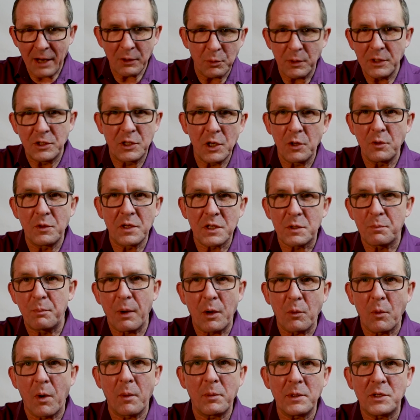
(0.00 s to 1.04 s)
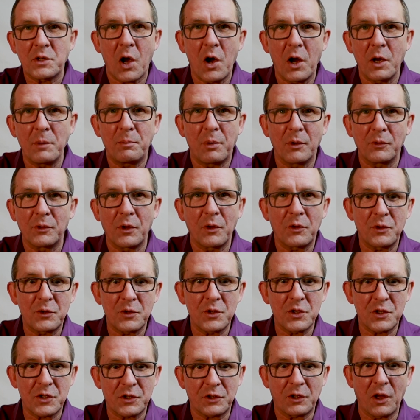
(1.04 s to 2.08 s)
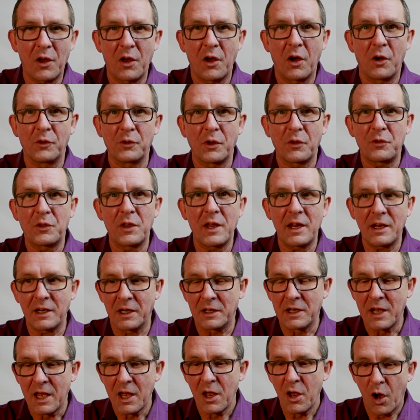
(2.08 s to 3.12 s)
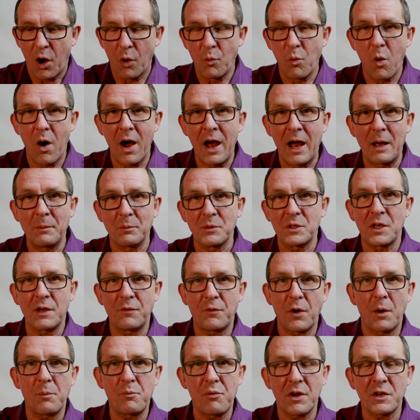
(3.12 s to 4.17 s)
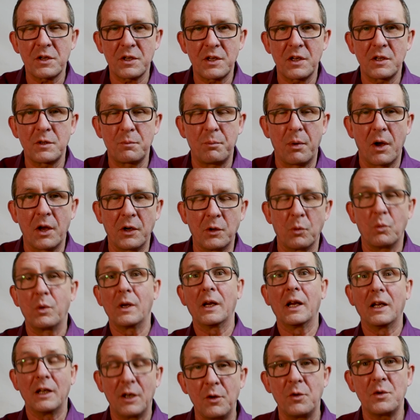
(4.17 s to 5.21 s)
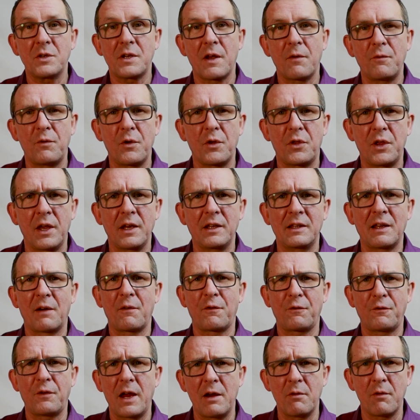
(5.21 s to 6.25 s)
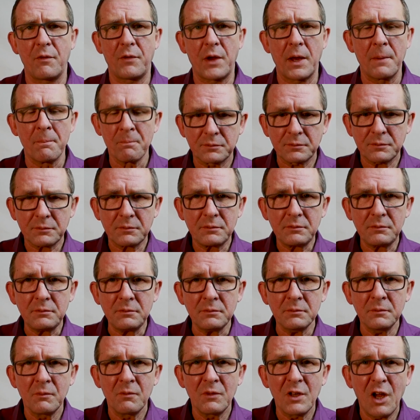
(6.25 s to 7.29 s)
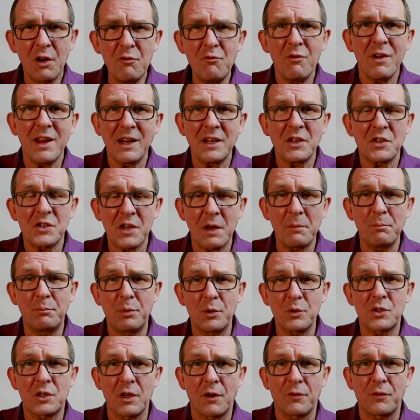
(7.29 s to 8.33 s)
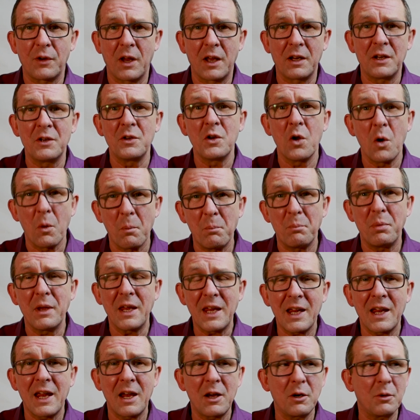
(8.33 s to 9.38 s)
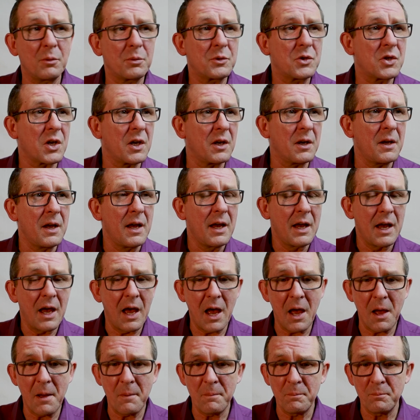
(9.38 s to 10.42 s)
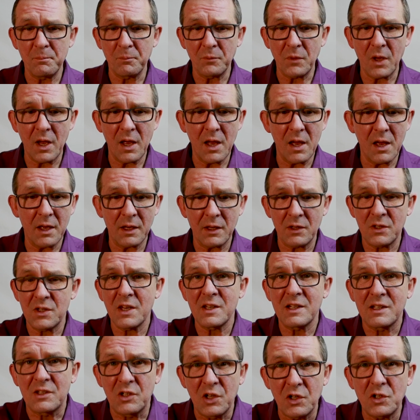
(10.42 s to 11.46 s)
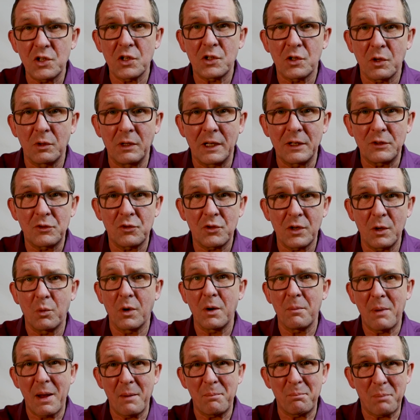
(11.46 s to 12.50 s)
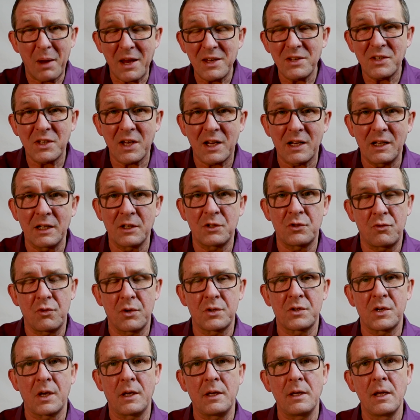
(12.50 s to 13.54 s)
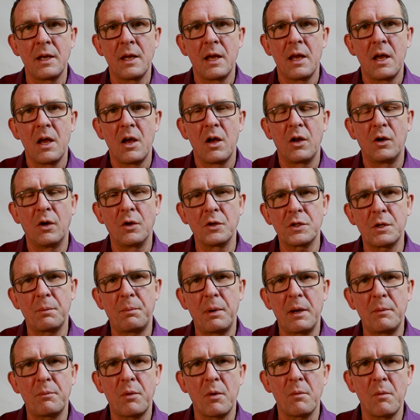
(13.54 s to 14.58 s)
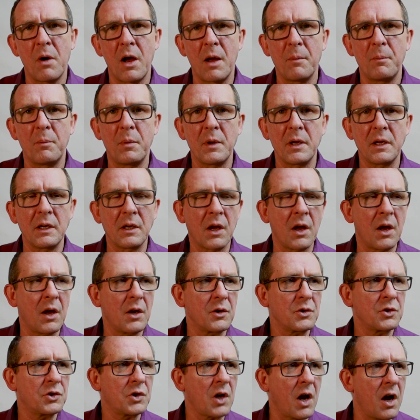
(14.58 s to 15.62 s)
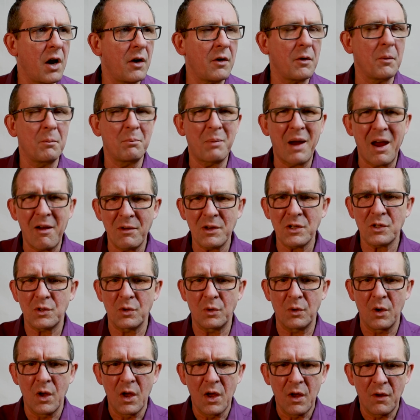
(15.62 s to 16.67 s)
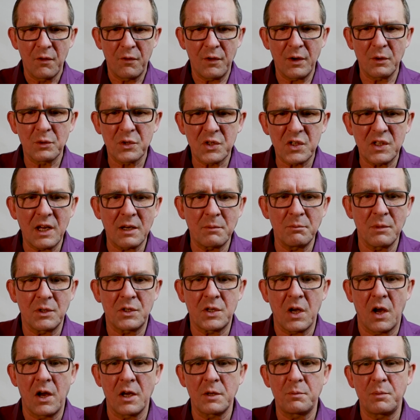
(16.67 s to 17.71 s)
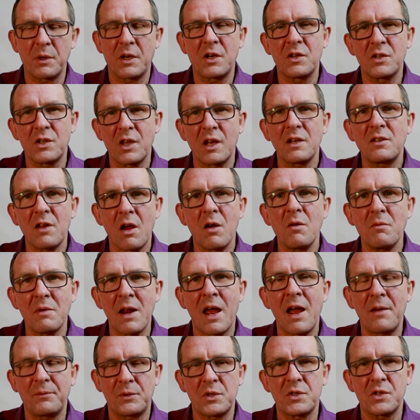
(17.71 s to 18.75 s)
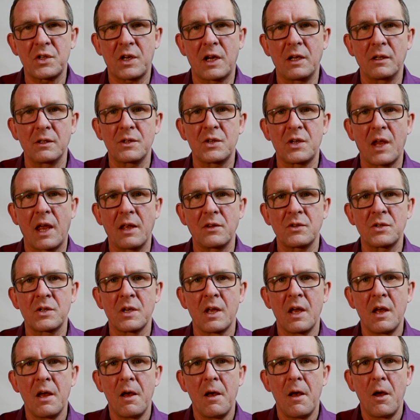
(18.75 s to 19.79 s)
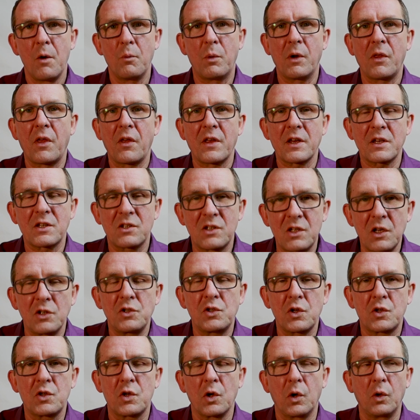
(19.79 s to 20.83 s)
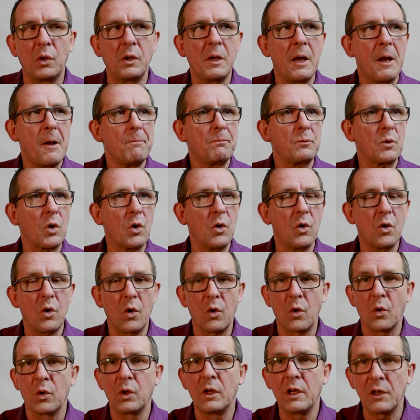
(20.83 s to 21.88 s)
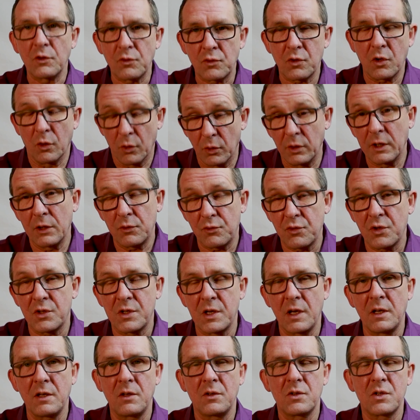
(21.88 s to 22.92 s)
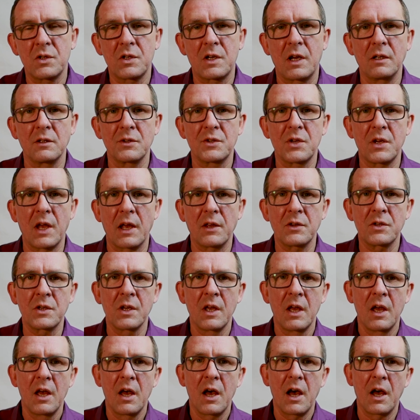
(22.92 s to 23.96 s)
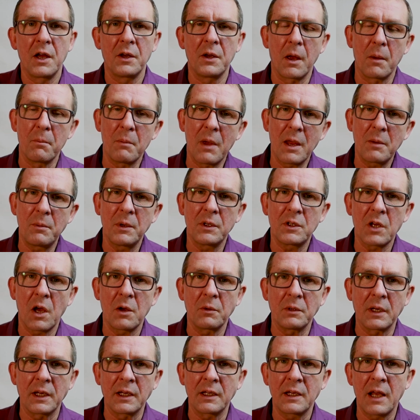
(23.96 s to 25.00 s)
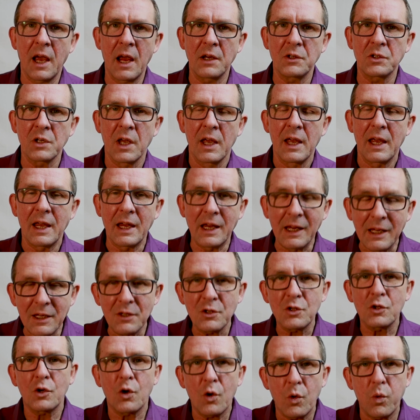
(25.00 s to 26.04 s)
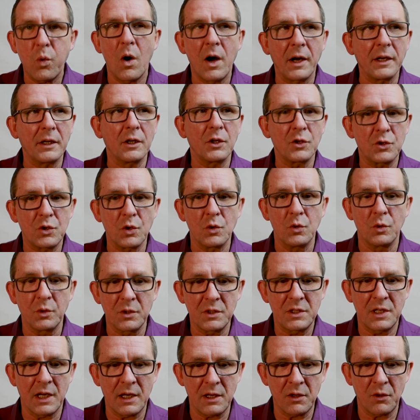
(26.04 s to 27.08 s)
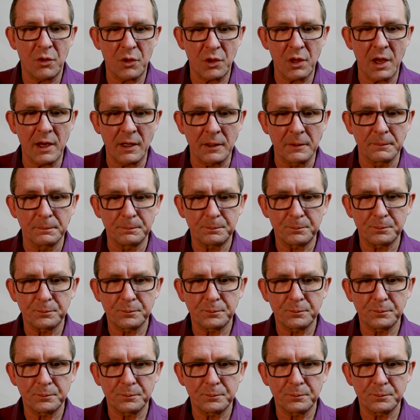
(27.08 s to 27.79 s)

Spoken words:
we do this bit where we type on the thing, and what happens if I press this button, and will I lose everything, that fear of it, and really simple stuff like not being able to it says digital literacy. What about basic literacy? Lots of people might be shy, embarrassed, or feel stigmatized because they don't have the skill sets, whether that's digital or literacy skill sets. and maybe don't engage. It is quite a daunting thing.